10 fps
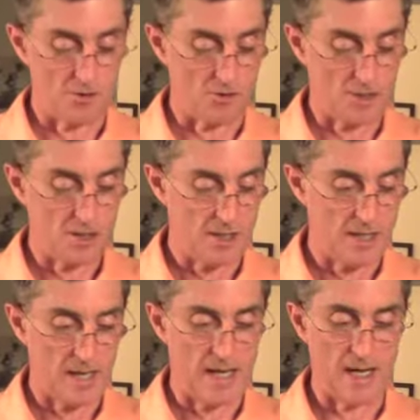Nook
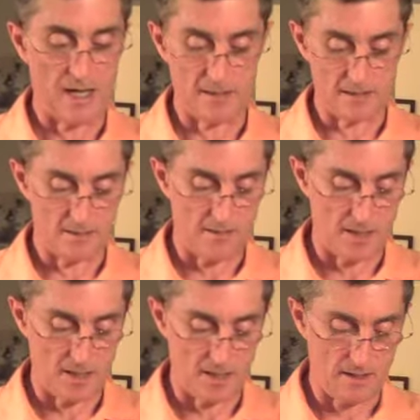and
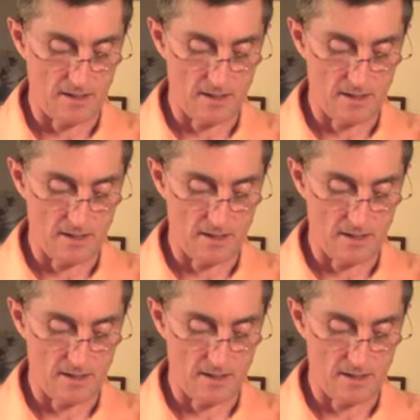the